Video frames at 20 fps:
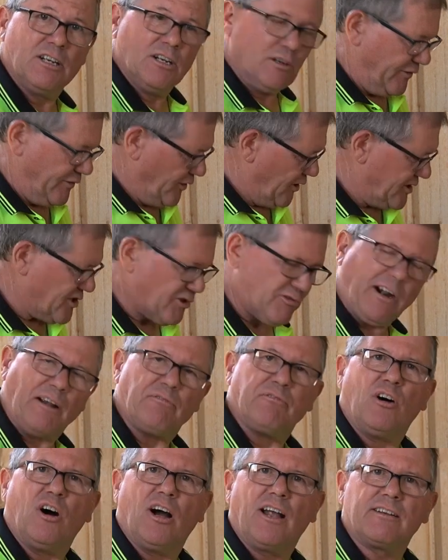First
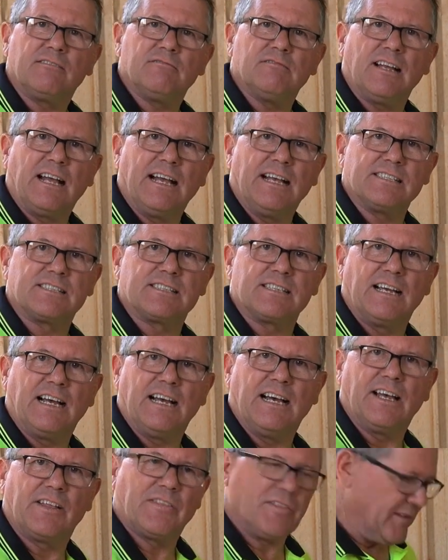Graphite has
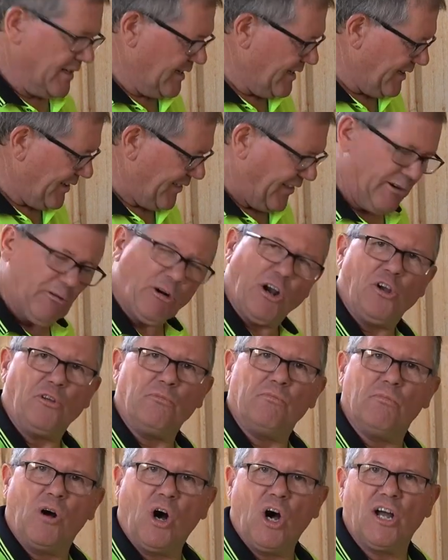uh, their
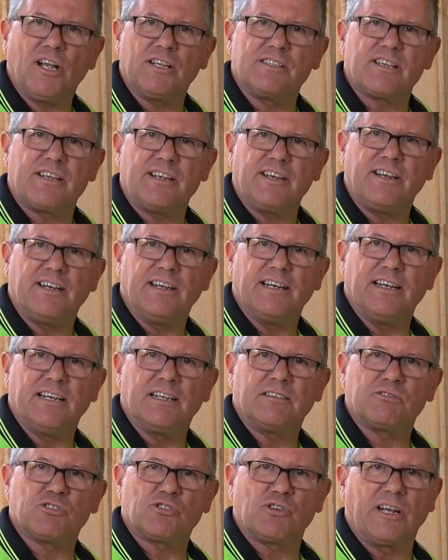own mines in
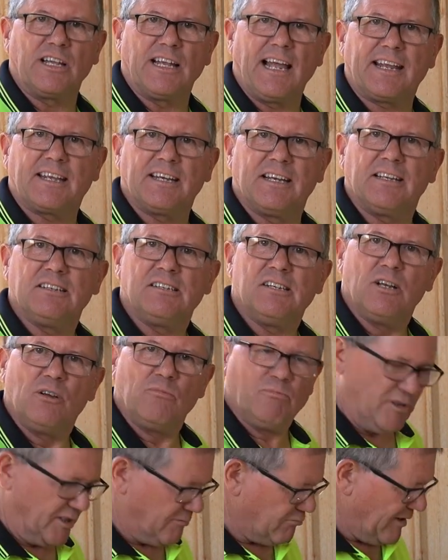uh, Sri Lanka,
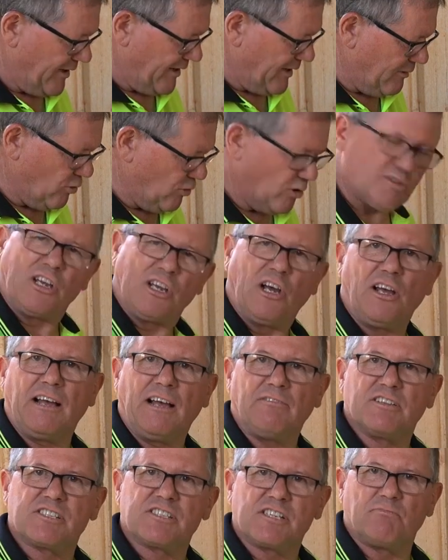but we also
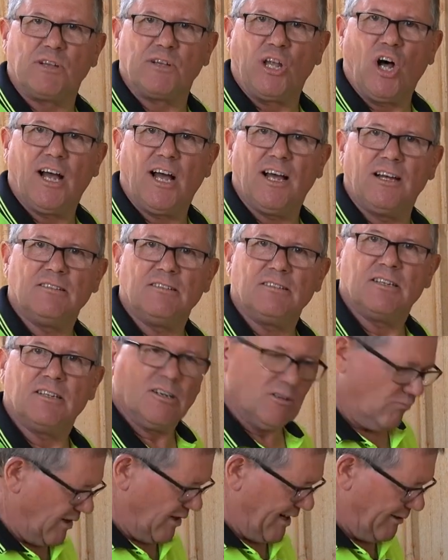have a supplier
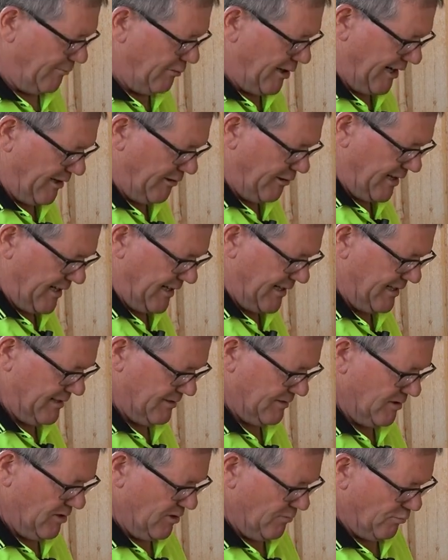where we're uh,
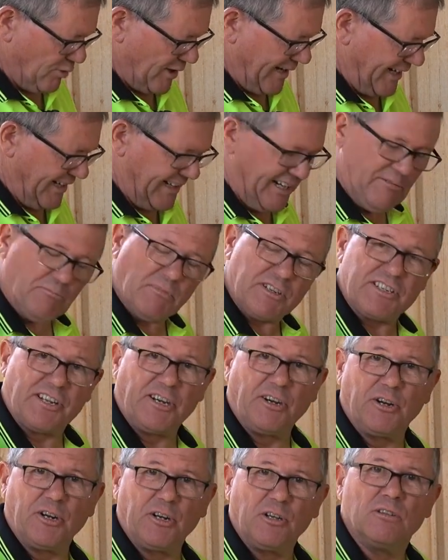bringing in
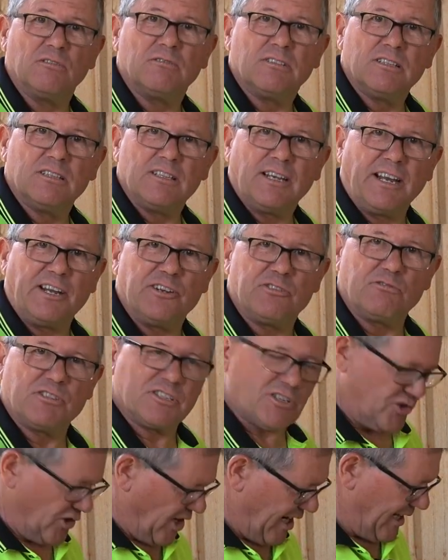material into
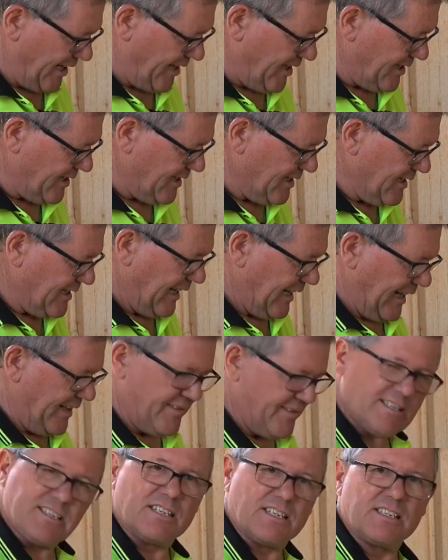Australia,
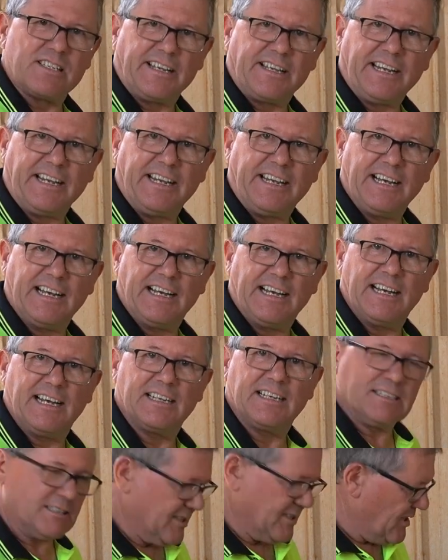and this is the uh,
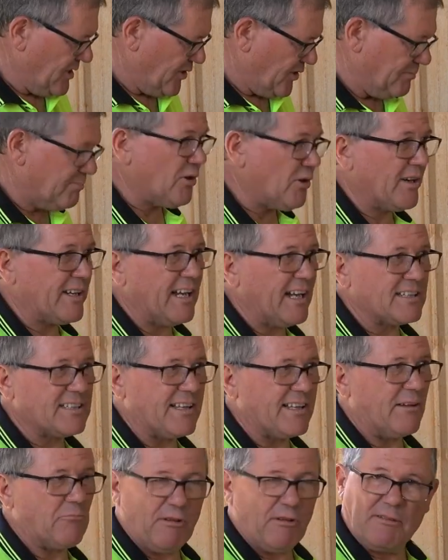the product
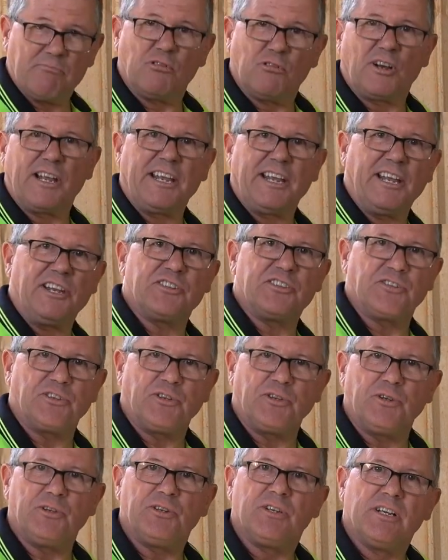that we're putting
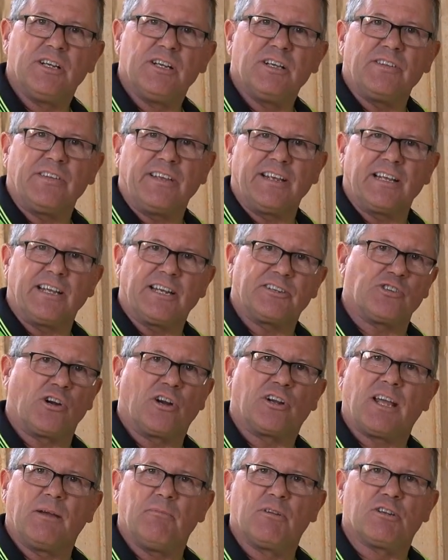into the
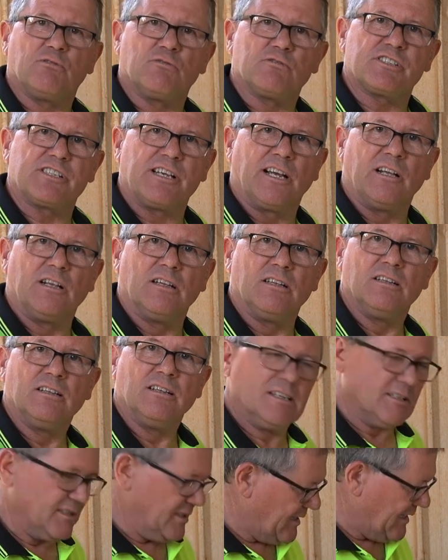electrochemical cell
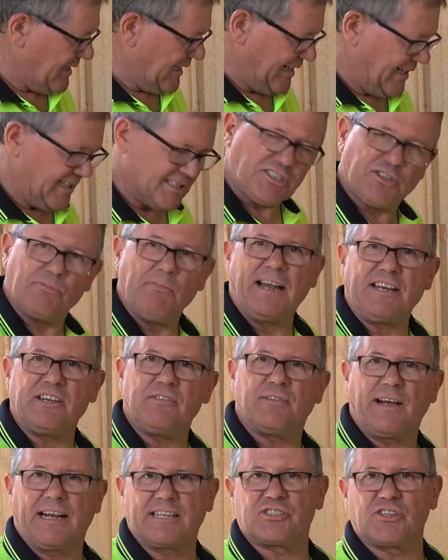to
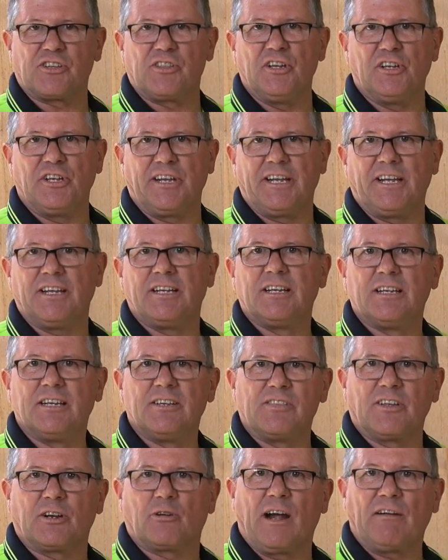manufacture the
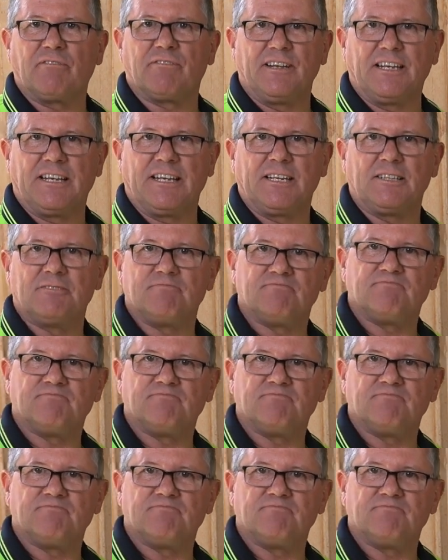the graphene.